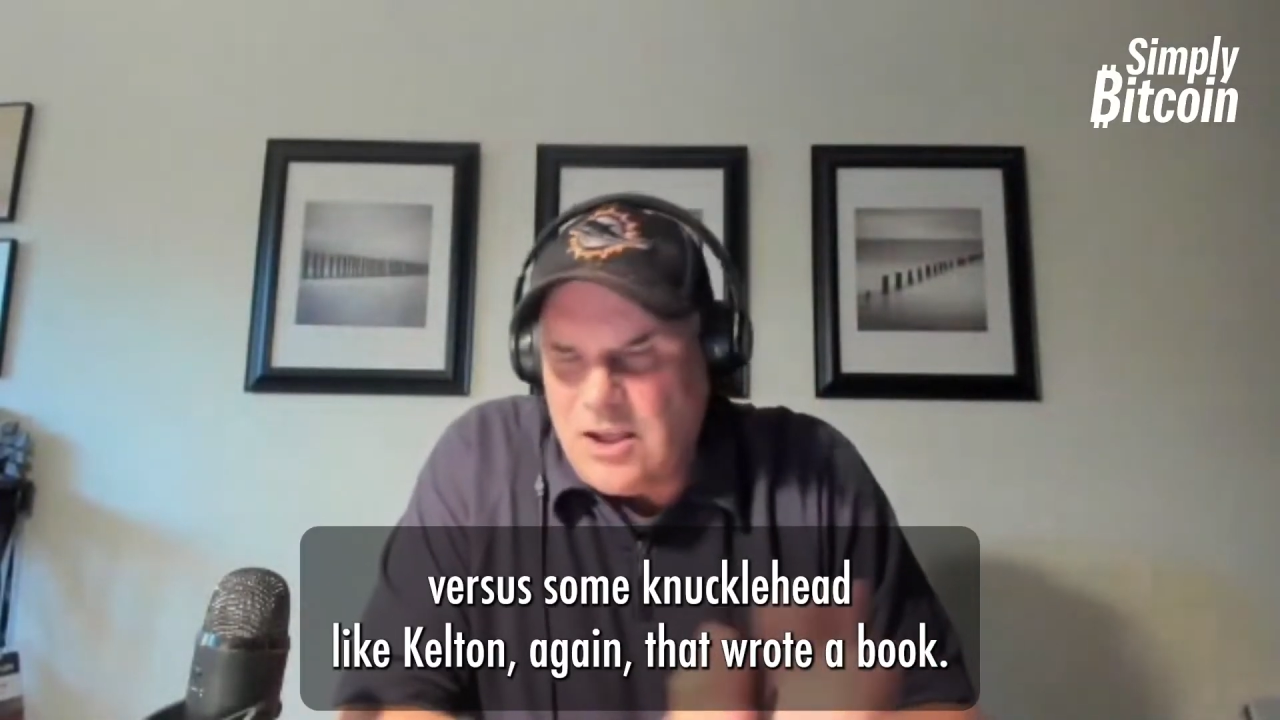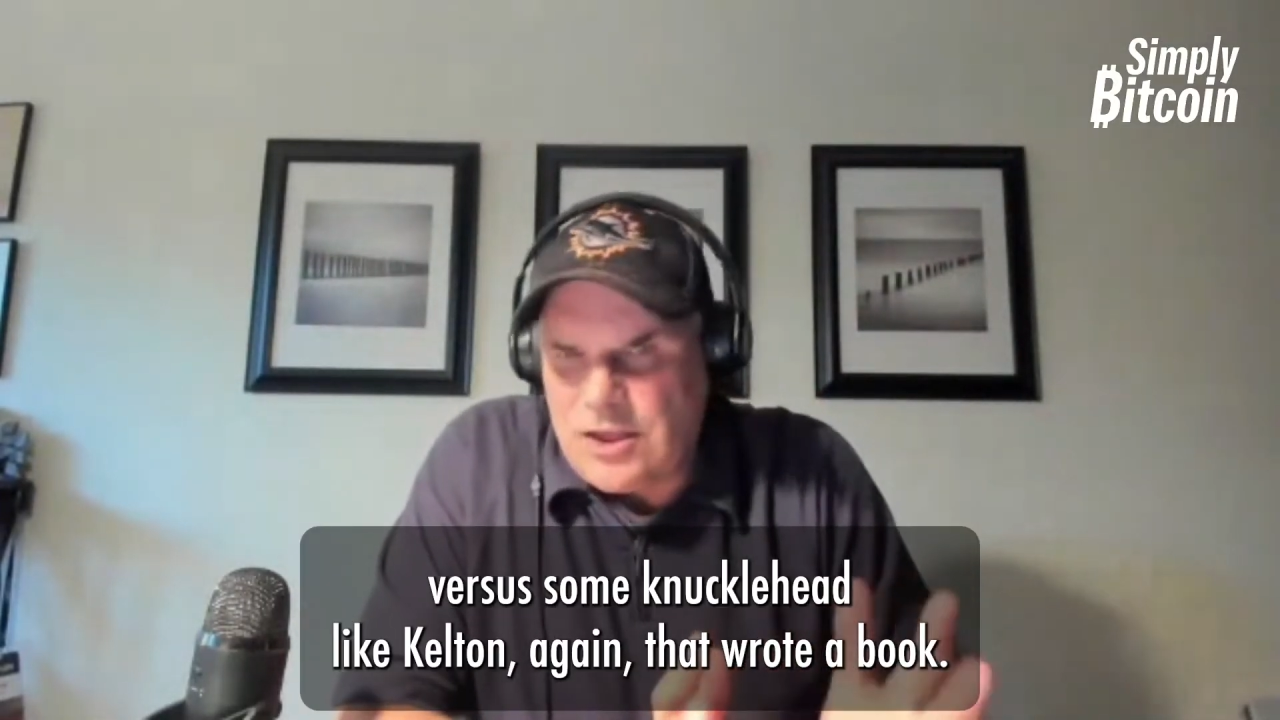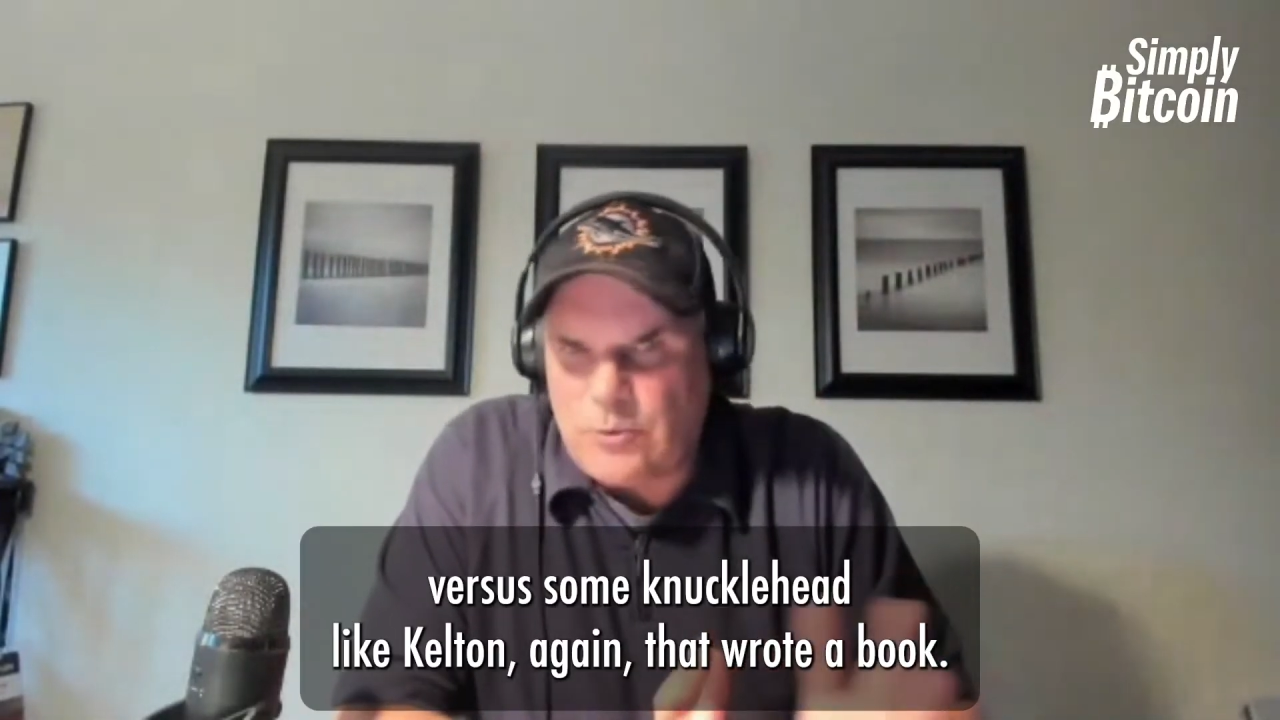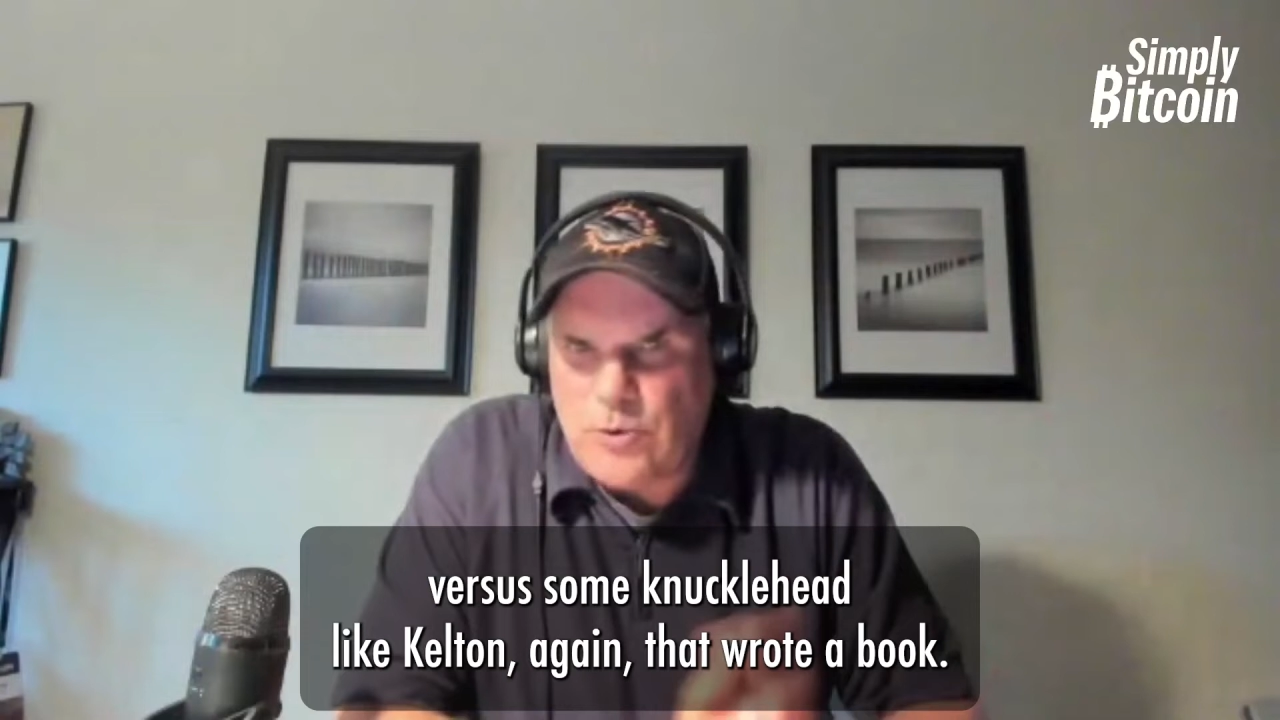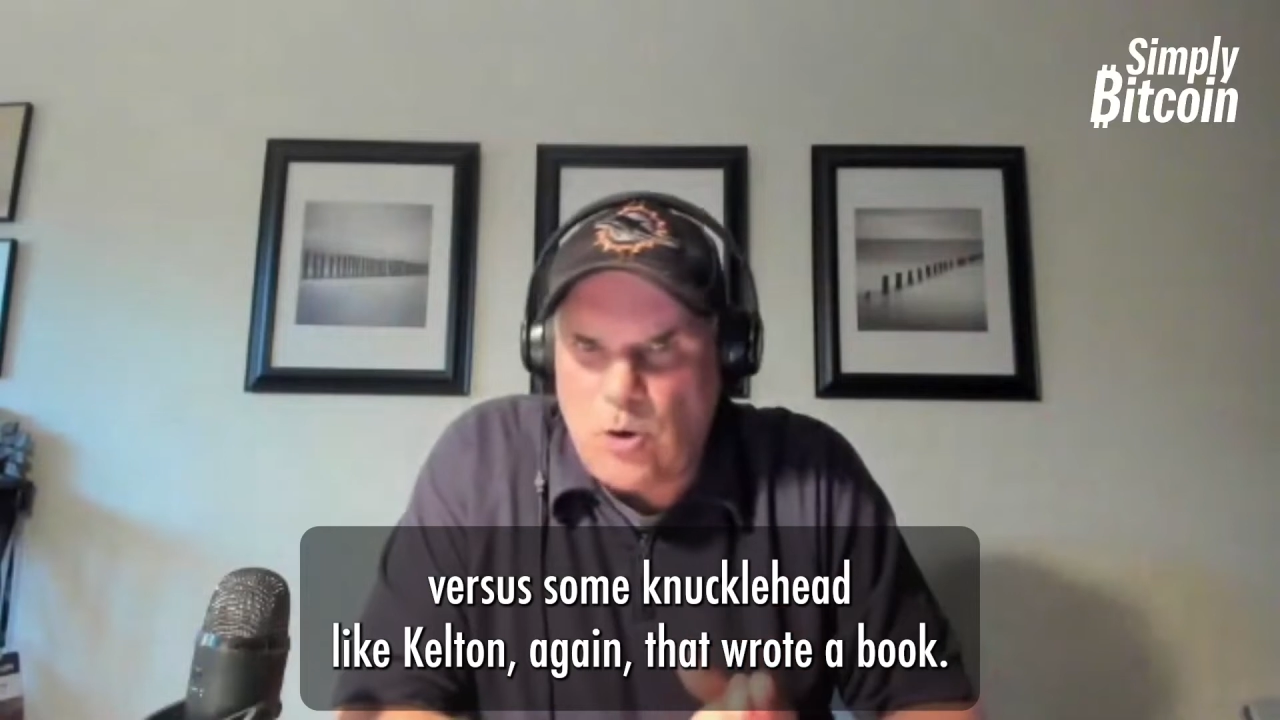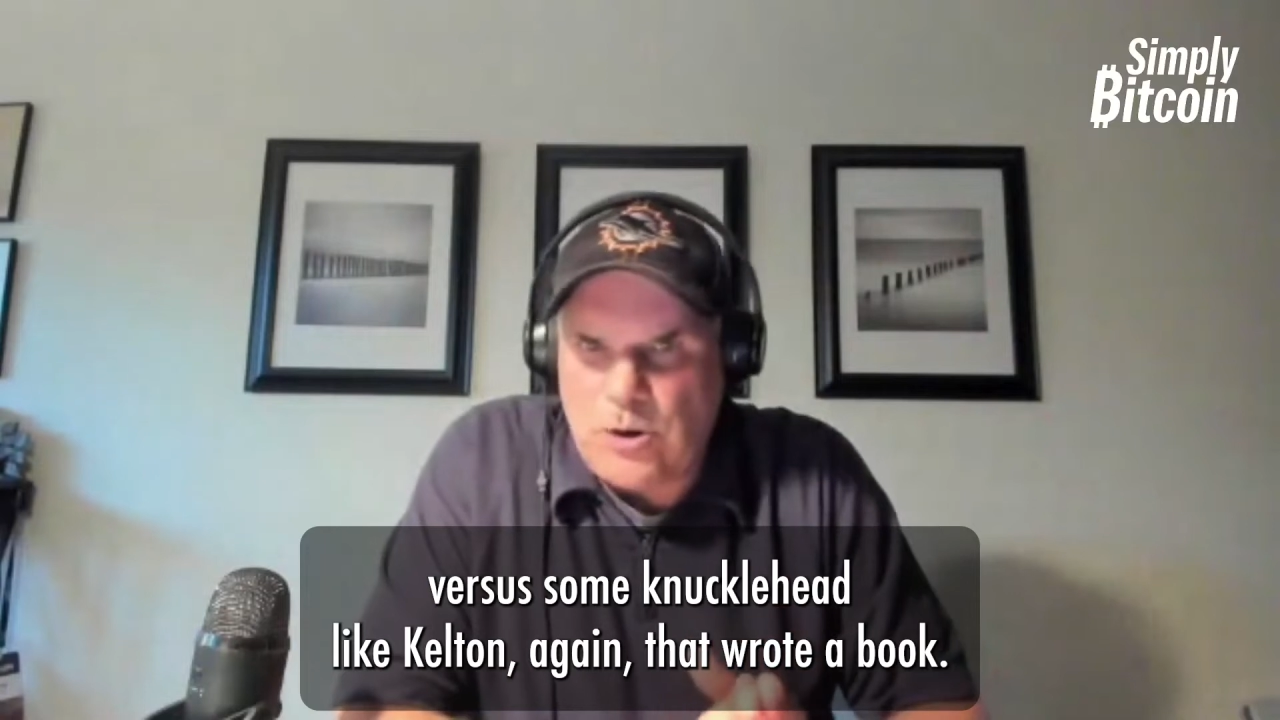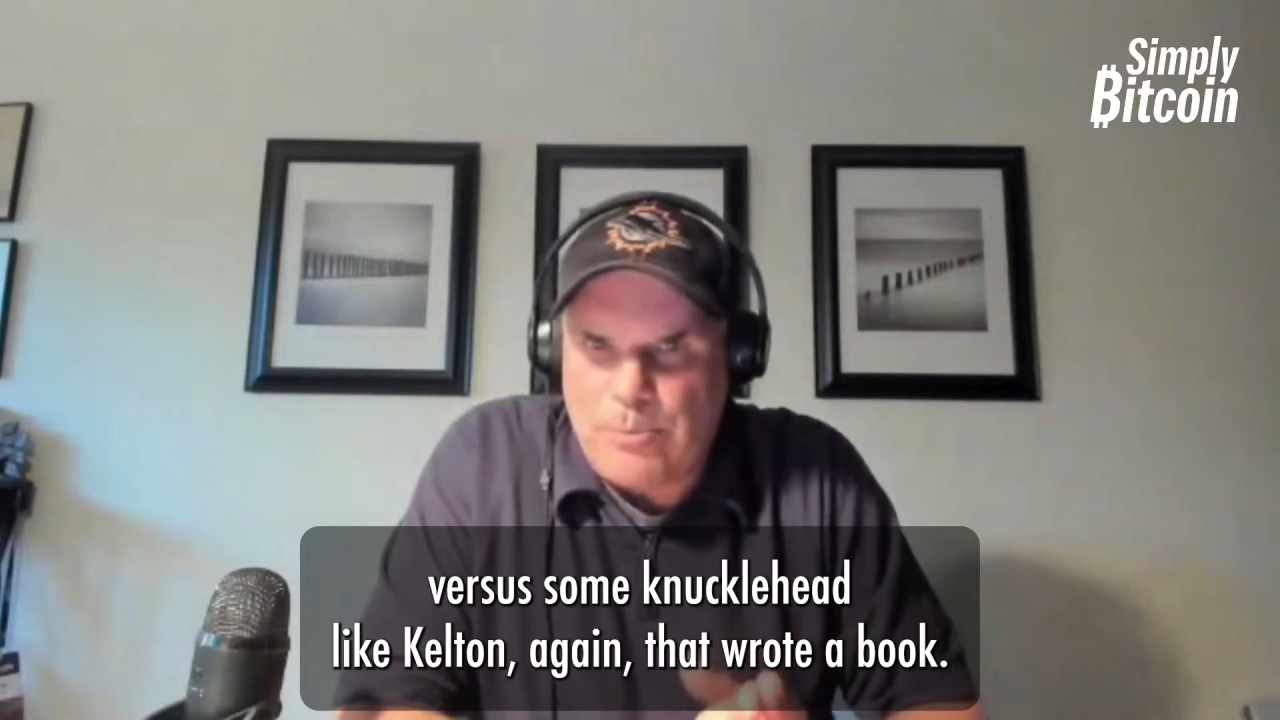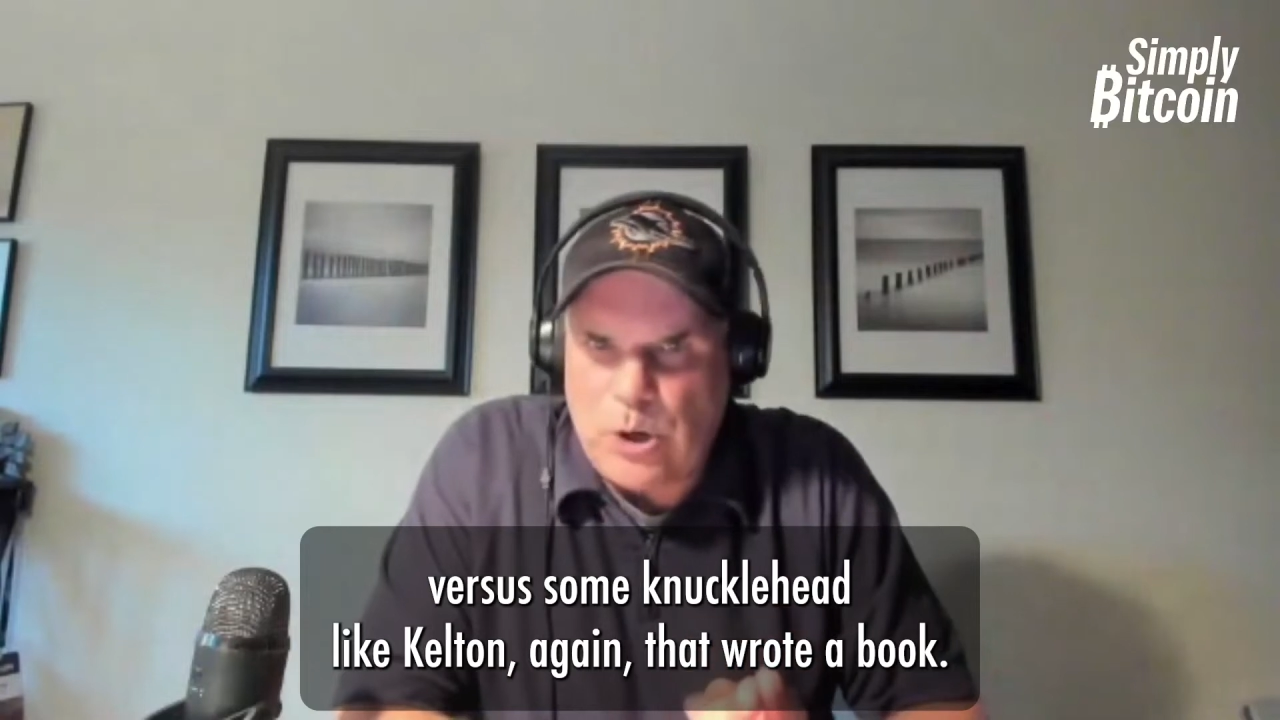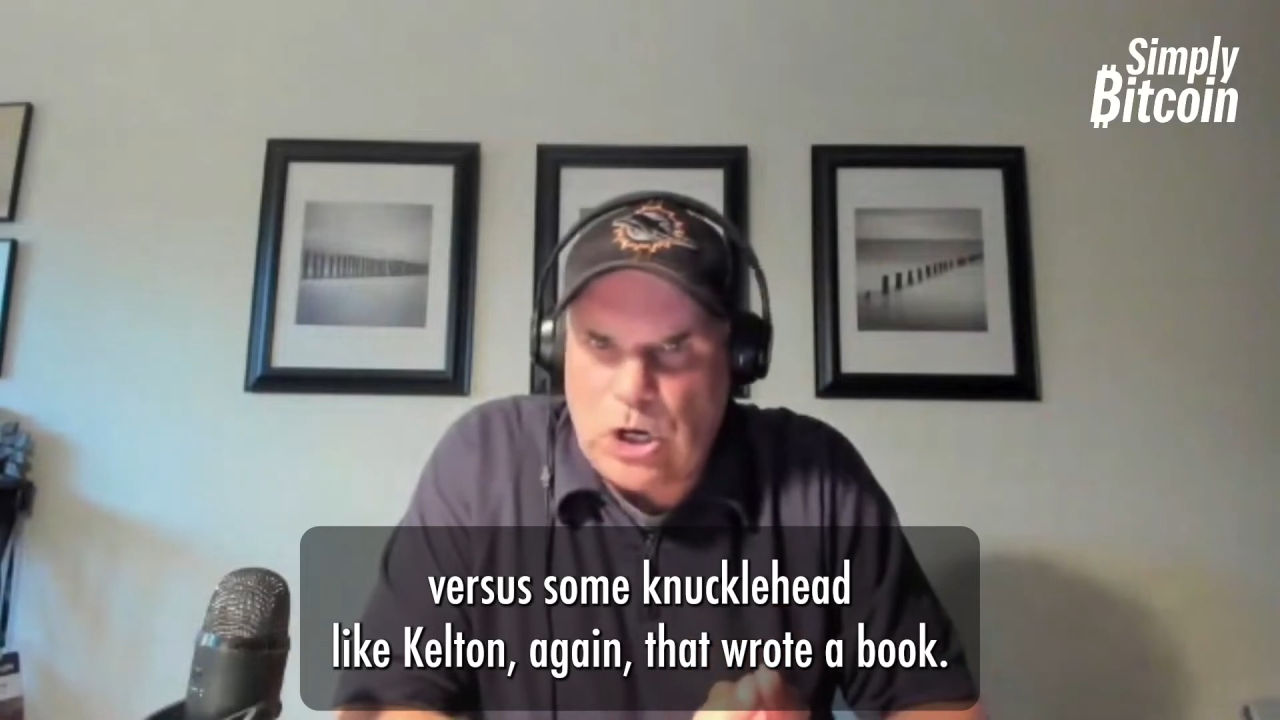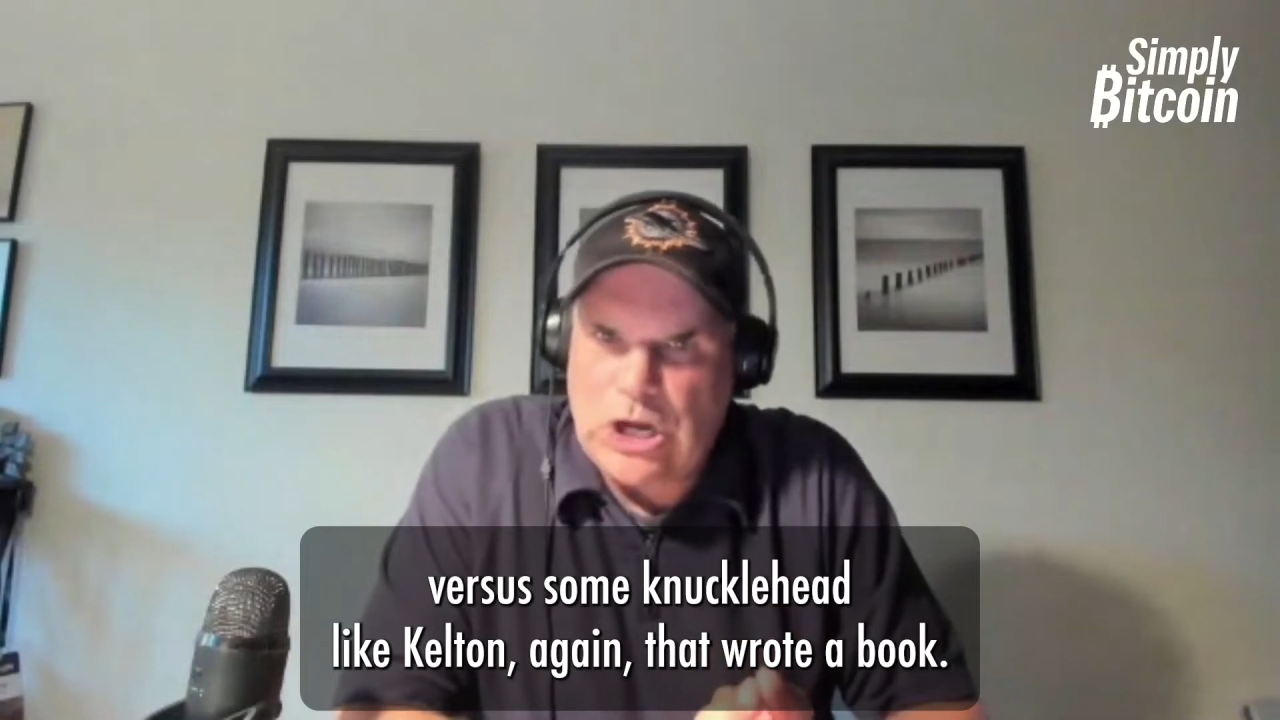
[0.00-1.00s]
that wrote a
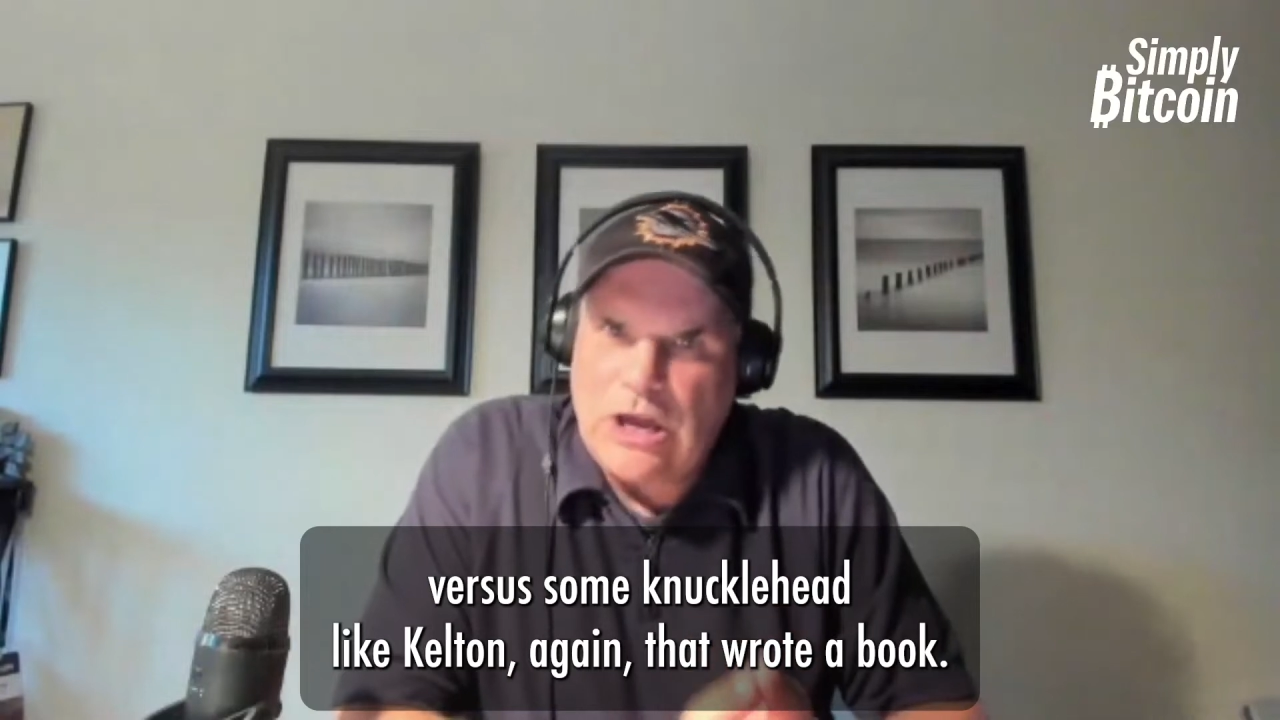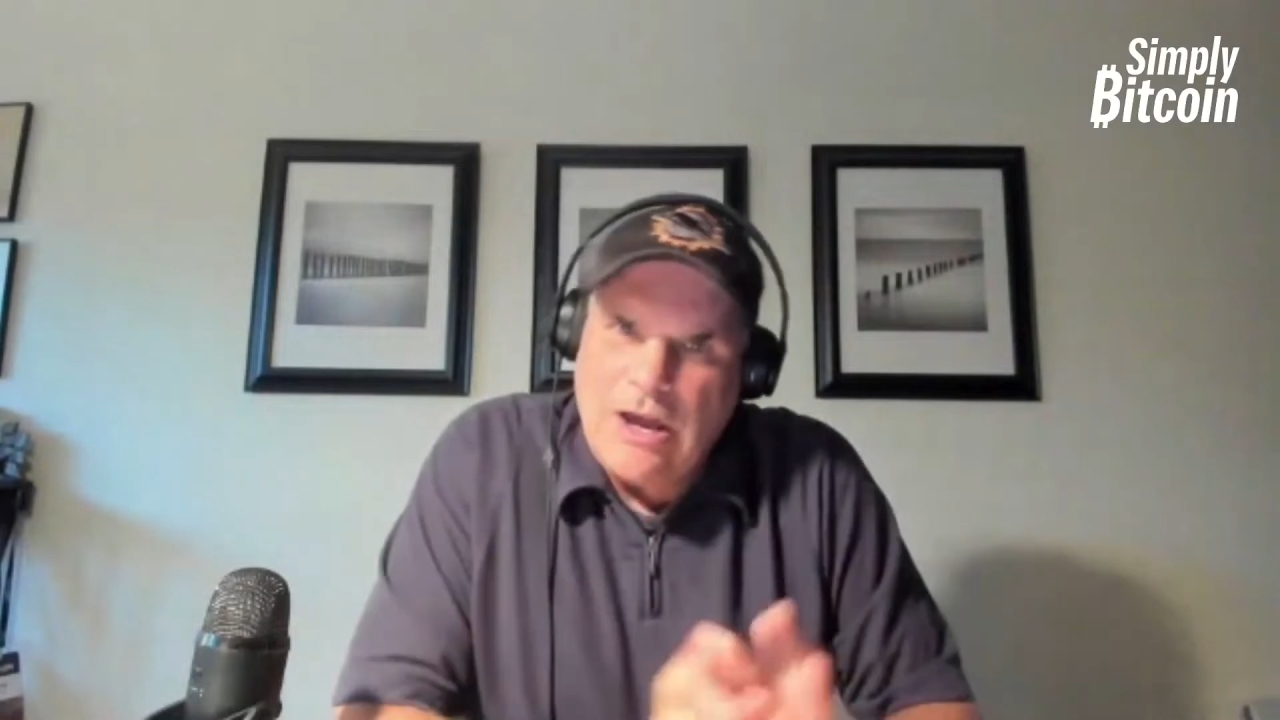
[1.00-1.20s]
book